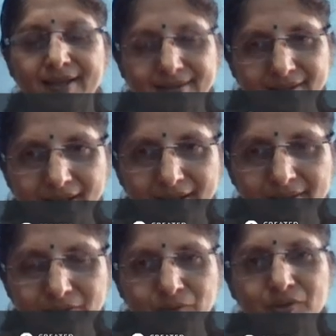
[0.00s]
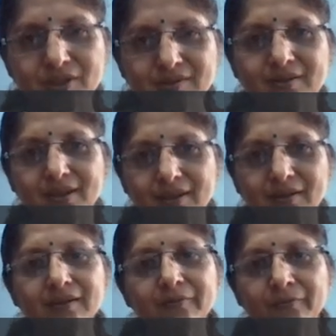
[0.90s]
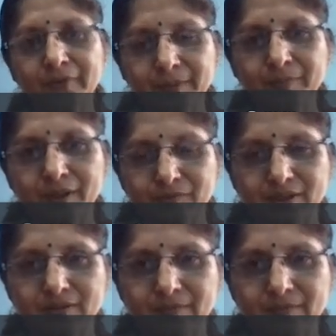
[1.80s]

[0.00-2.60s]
As a client, you just need a web browser.